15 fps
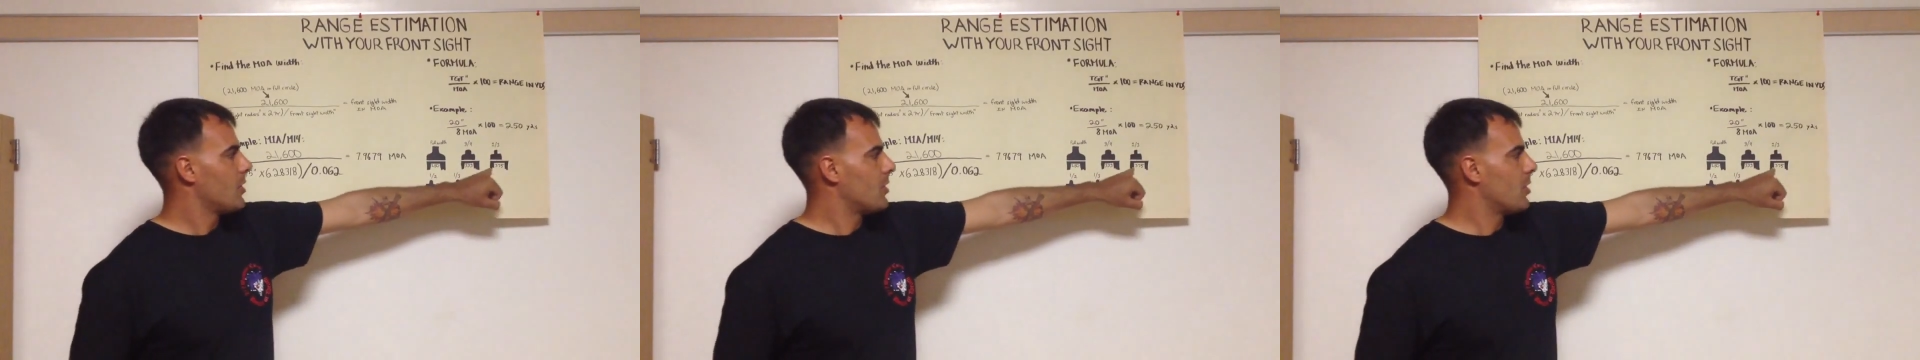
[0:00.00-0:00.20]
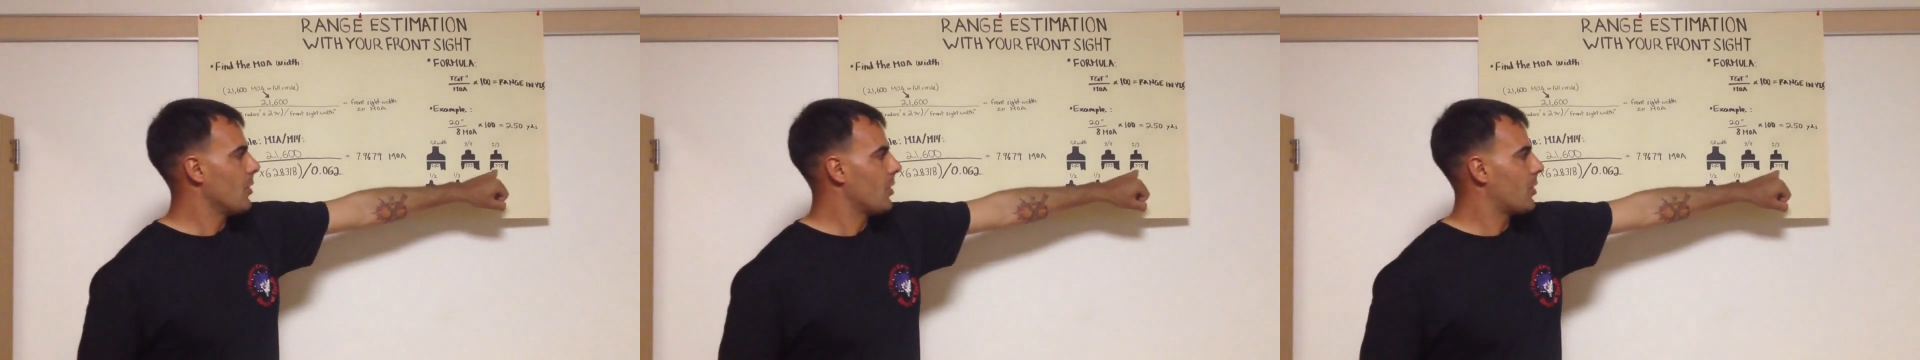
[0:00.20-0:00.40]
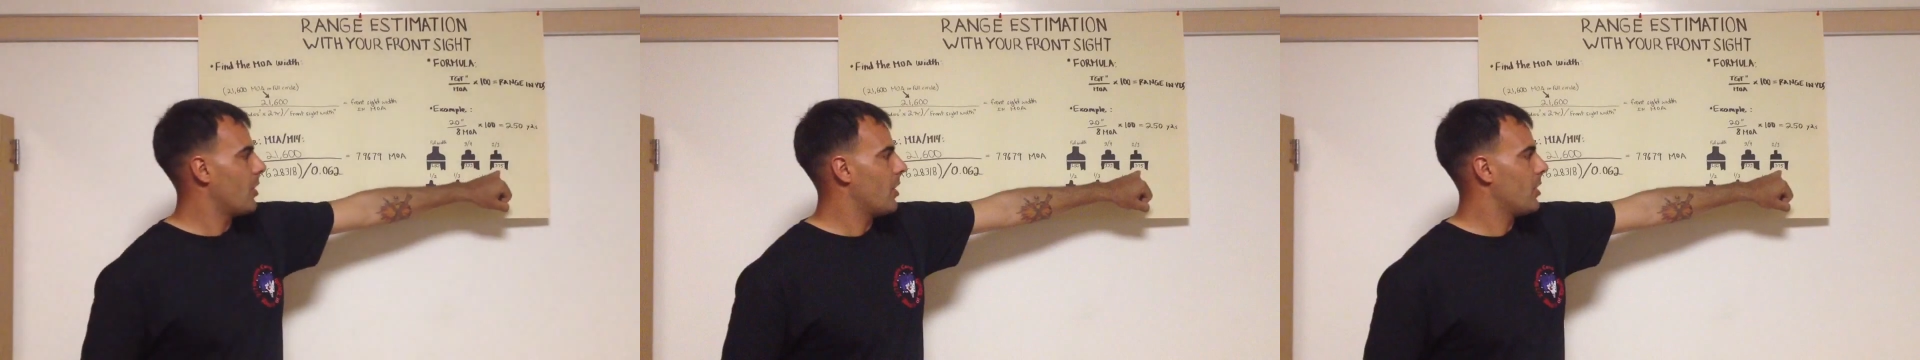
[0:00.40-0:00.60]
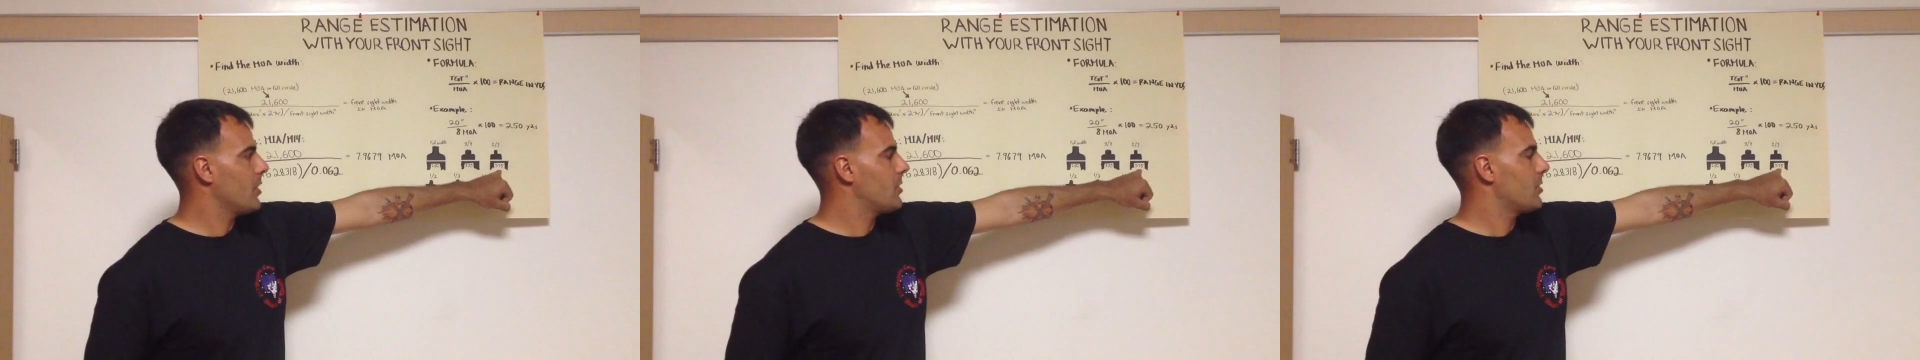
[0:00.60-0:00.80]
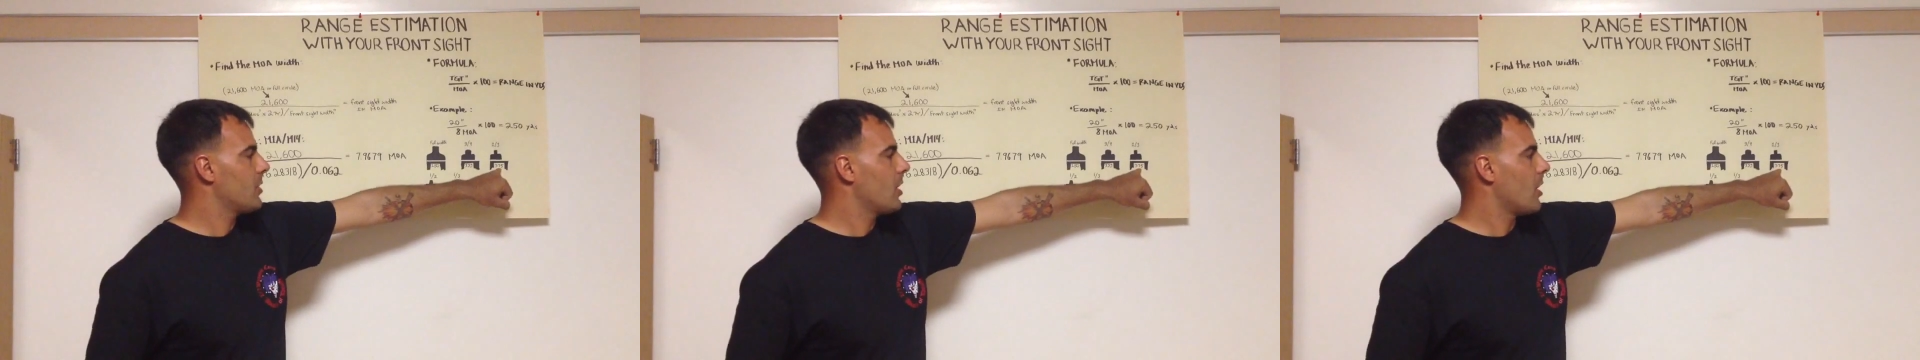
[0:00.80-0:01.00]

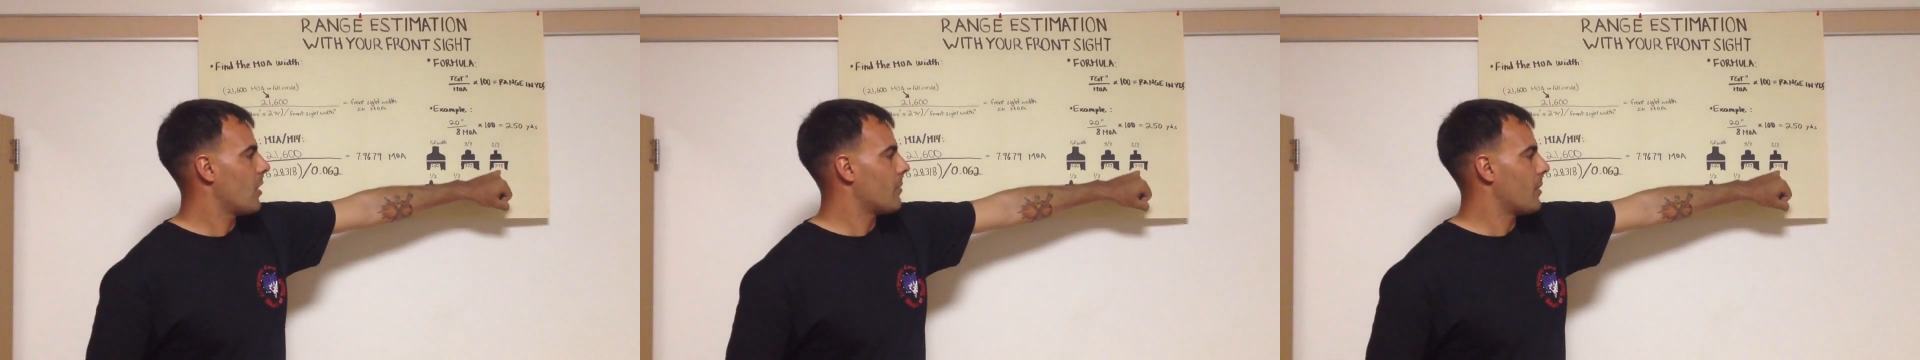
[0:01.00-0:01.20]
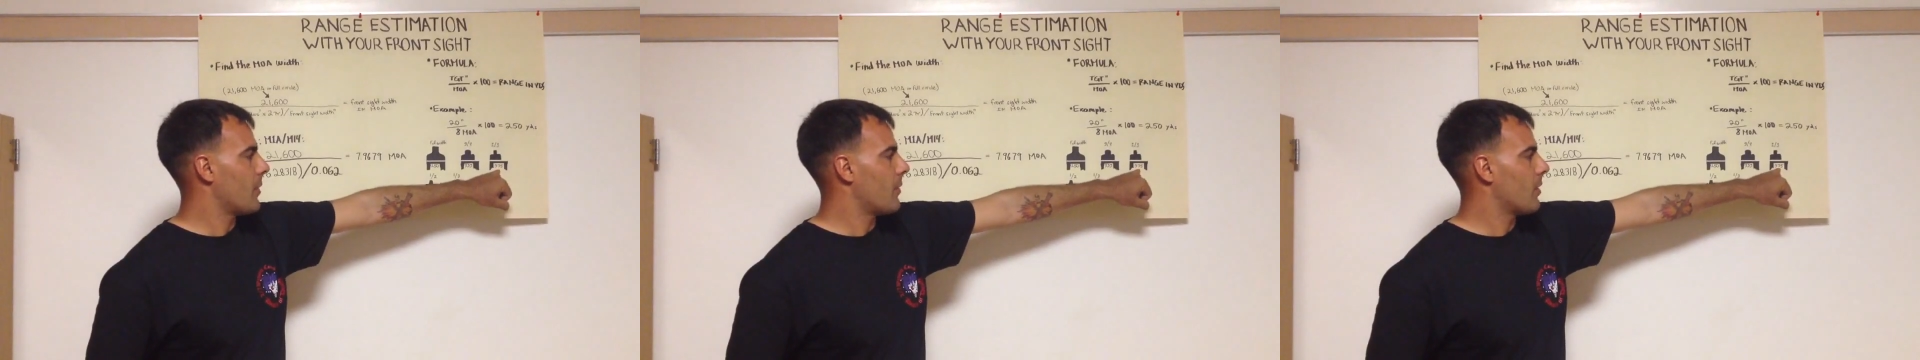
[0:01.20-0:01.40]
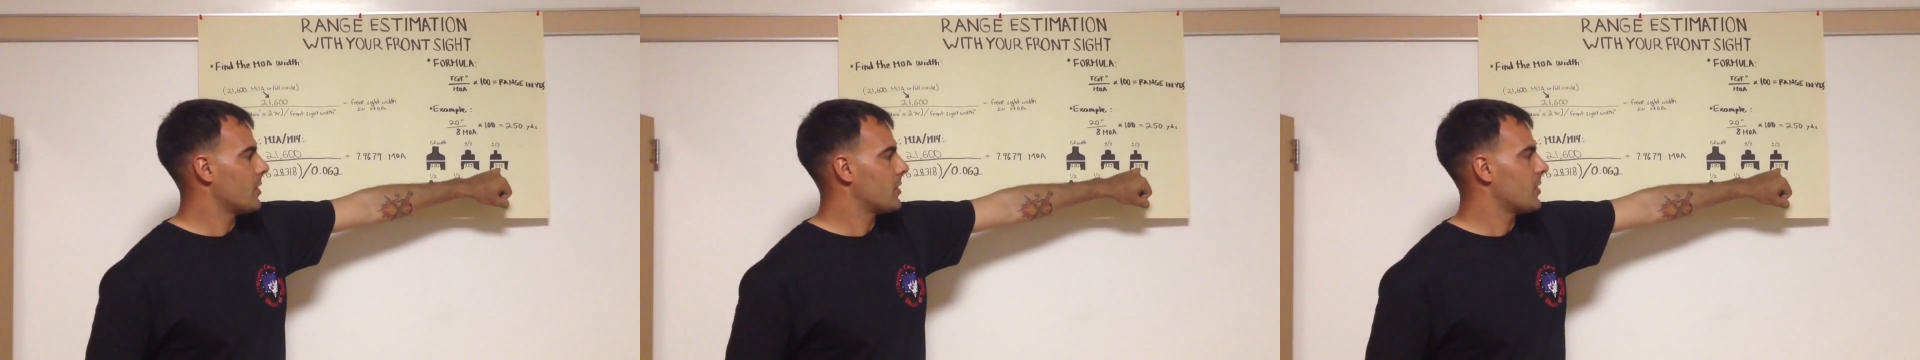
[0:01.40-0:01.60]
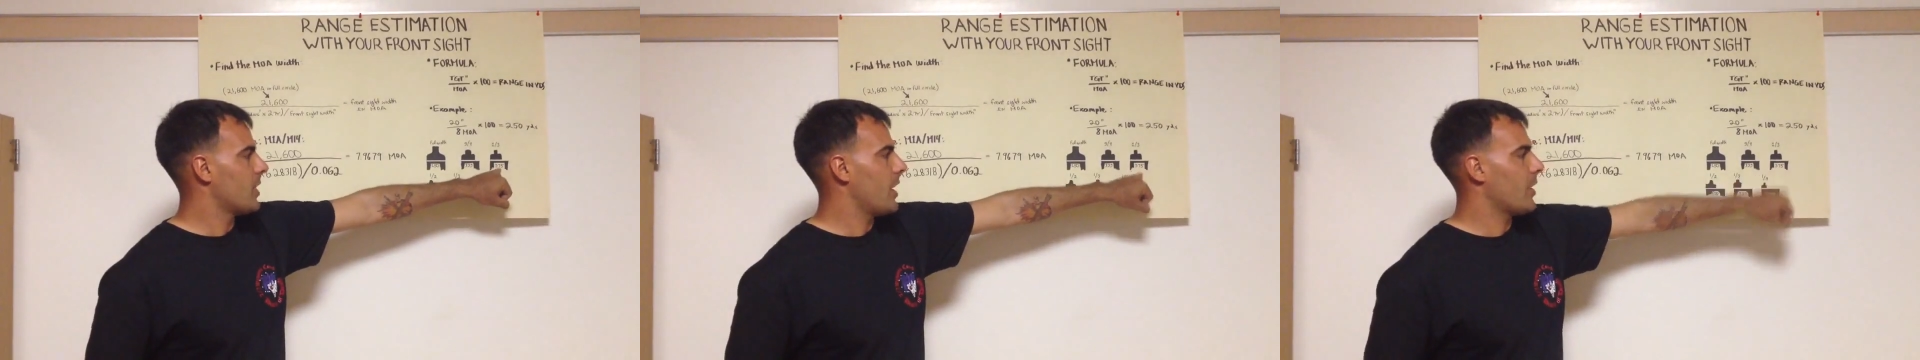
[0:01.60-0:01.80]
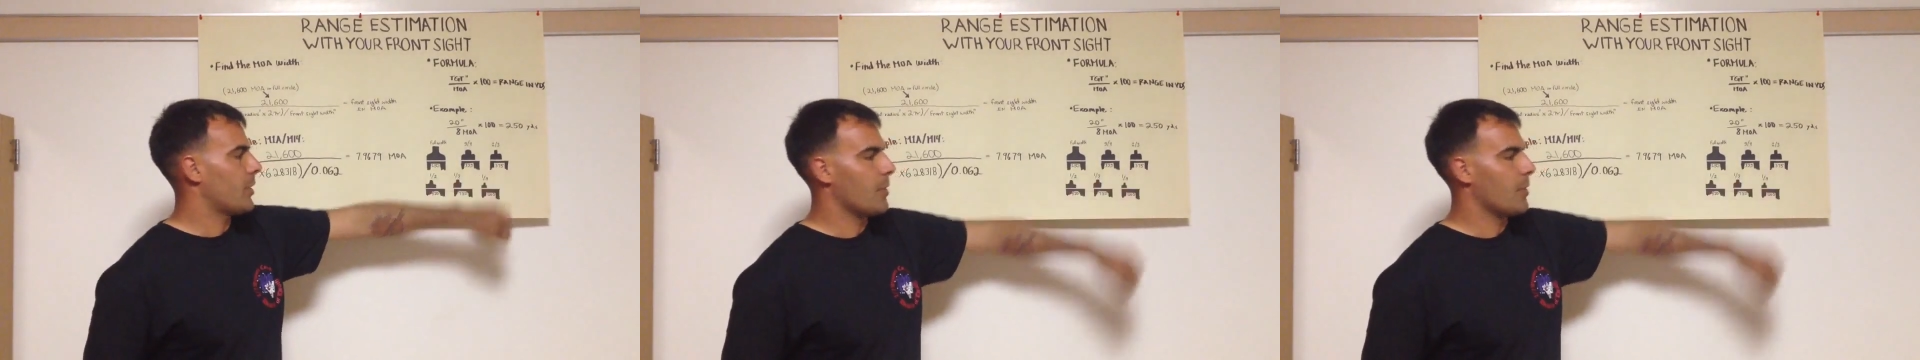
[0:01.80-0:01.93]
2/3 of my front sight,